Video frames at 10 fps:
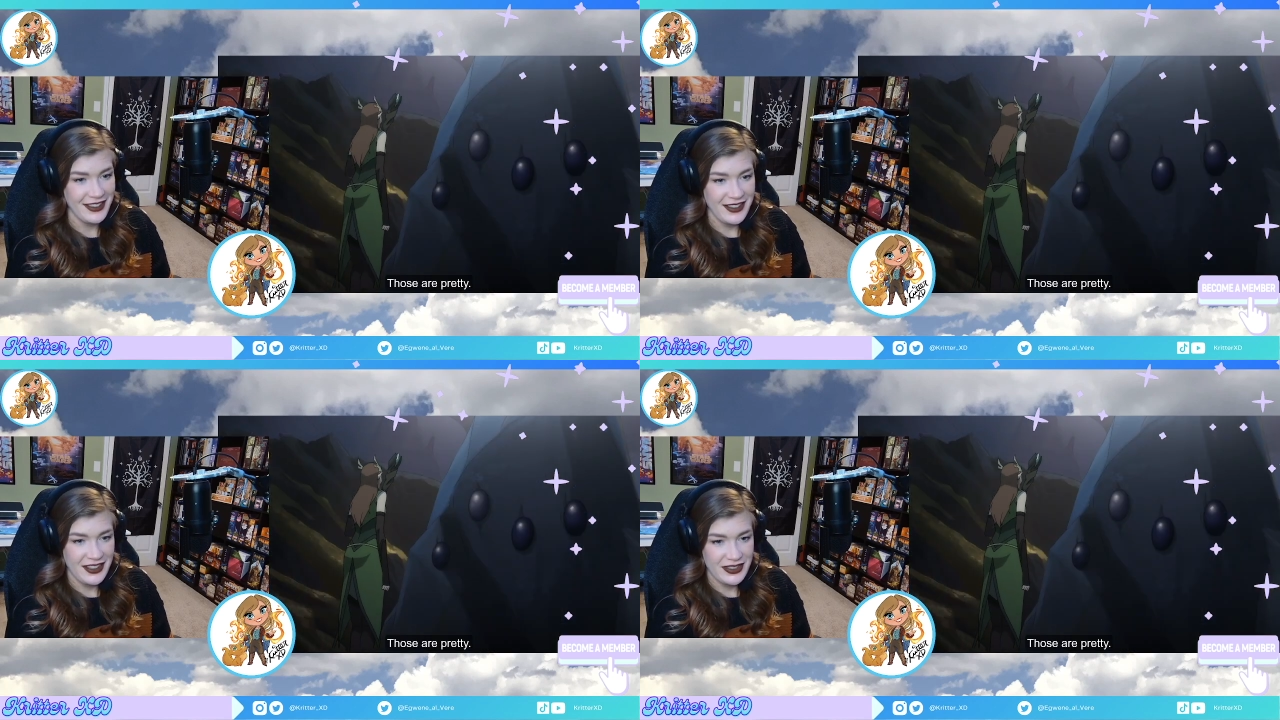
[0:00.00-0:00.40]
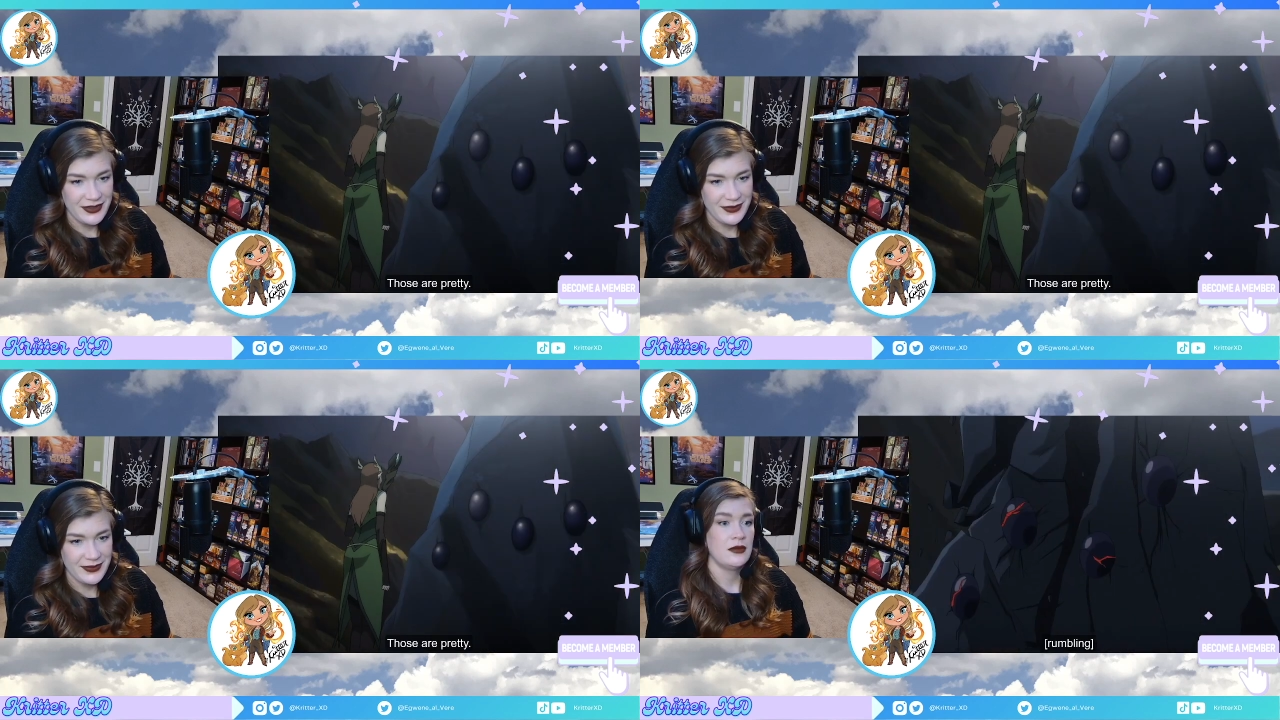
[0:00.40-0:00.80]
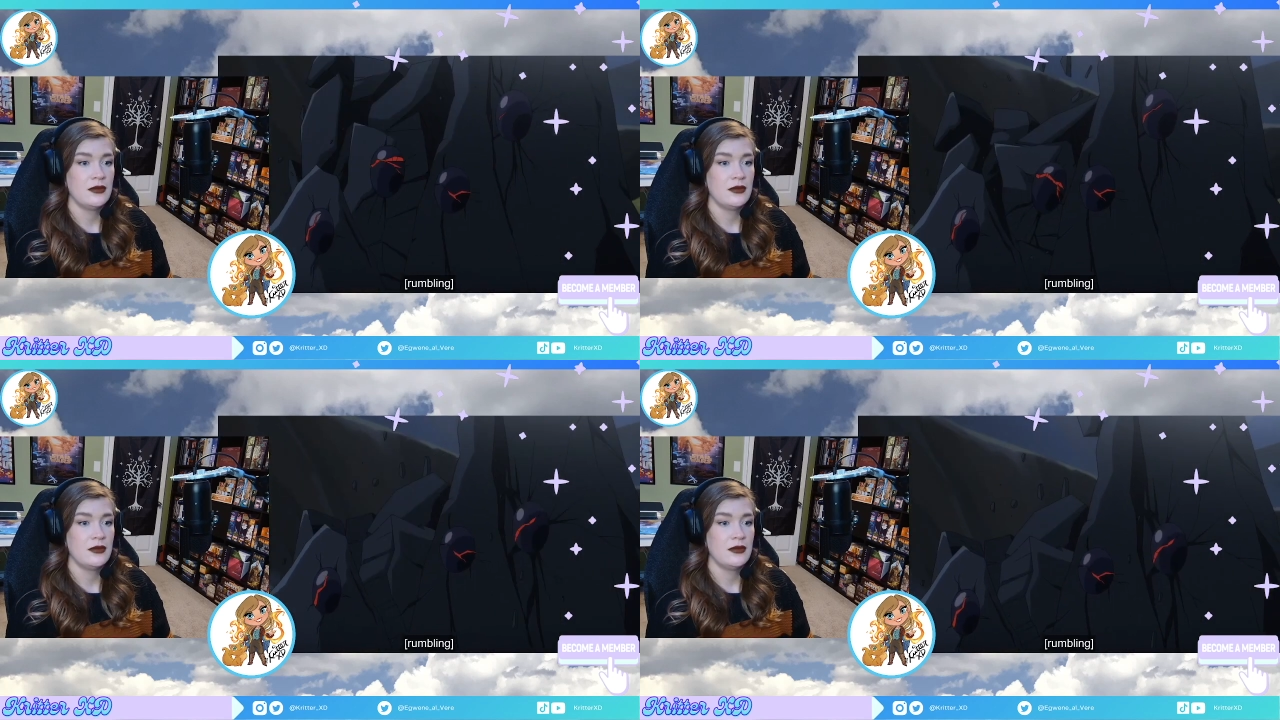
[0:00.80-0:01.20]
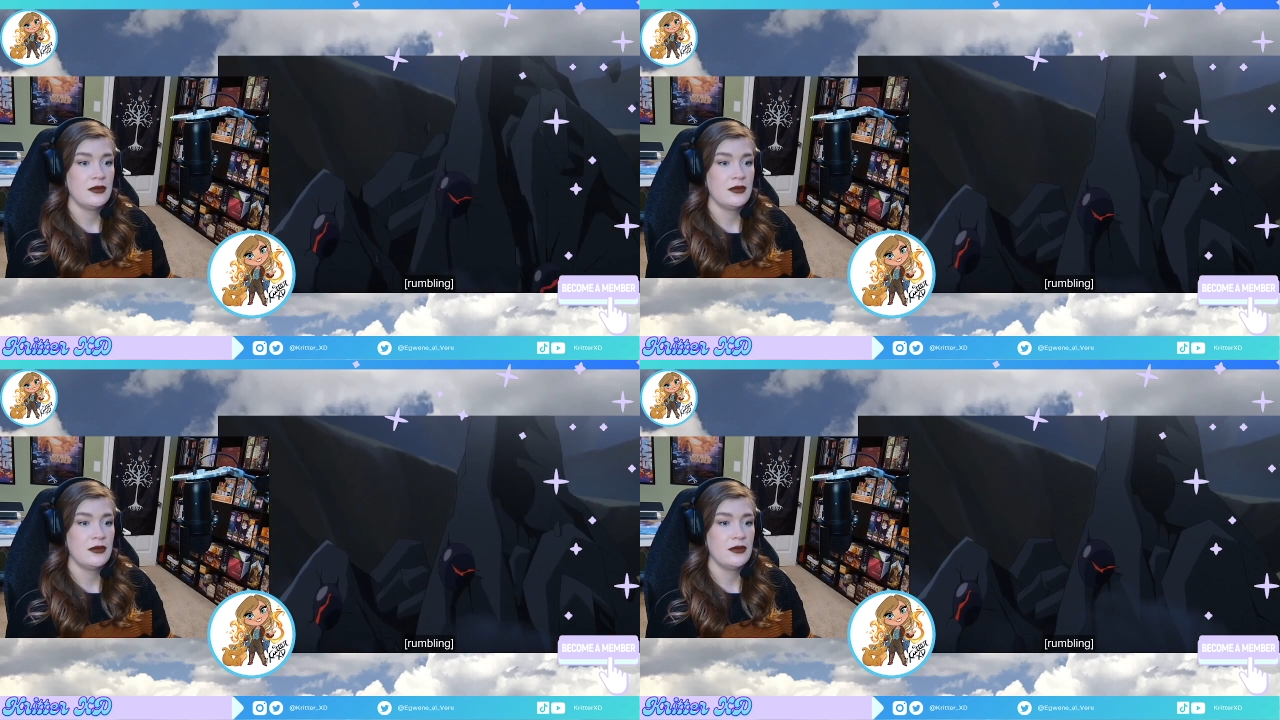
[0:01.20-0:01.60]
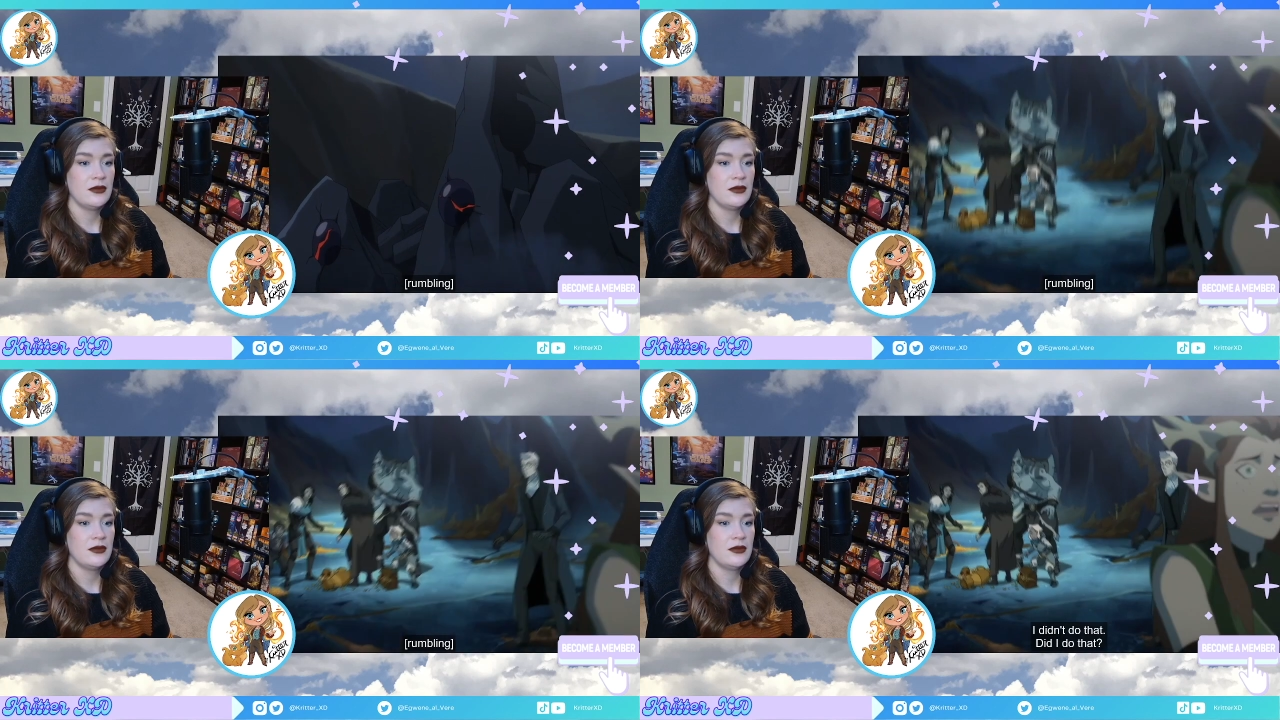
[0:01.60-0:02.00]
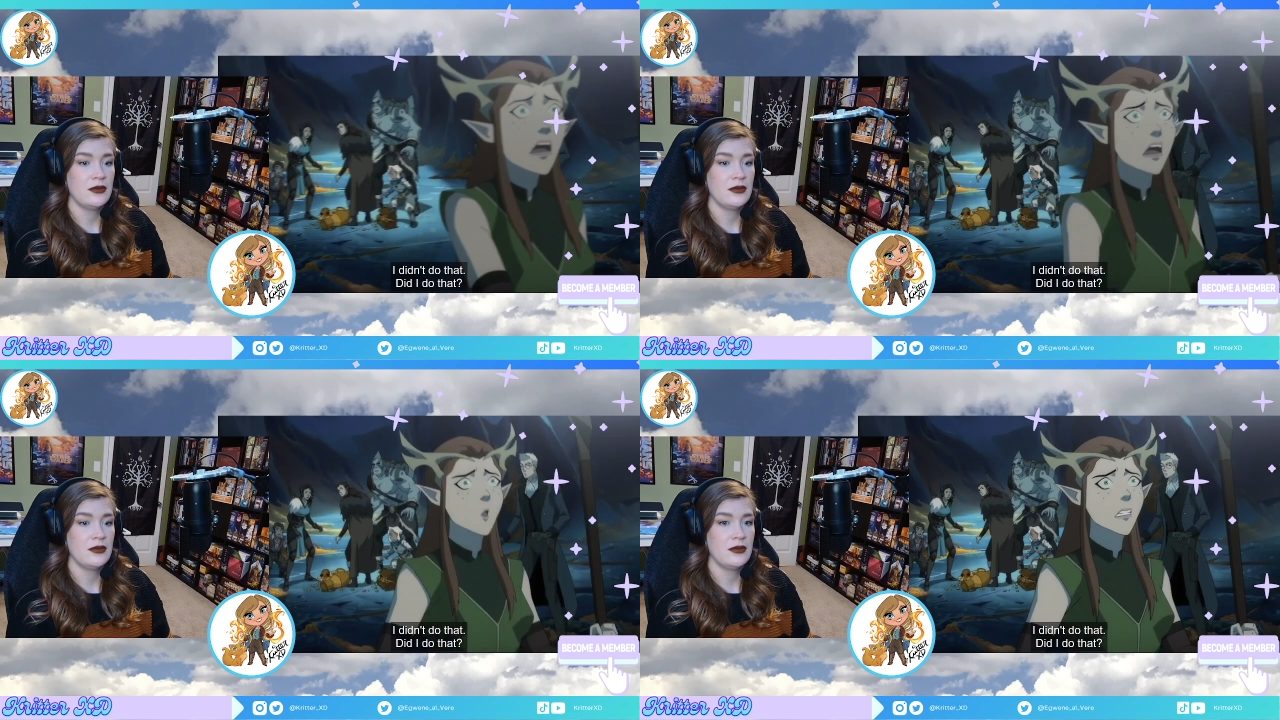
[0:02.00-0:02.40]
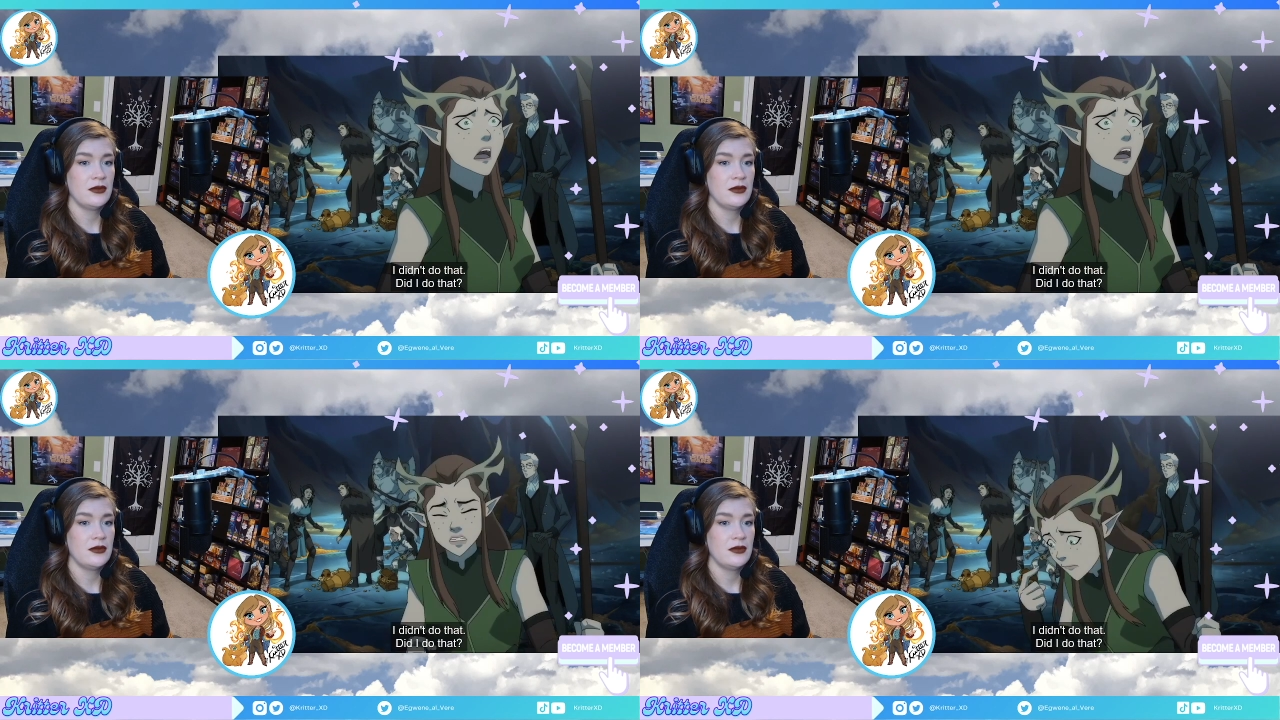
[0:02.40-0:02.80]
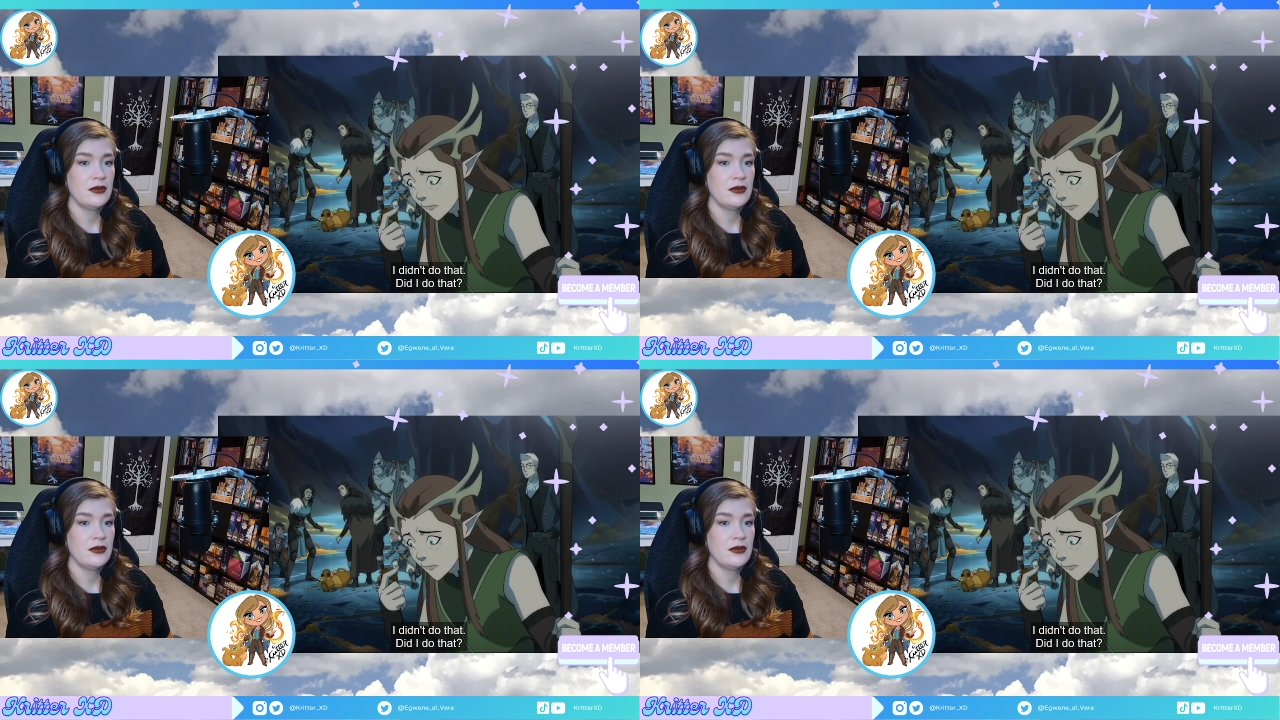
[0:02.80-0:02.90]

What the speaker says: (no one is talking)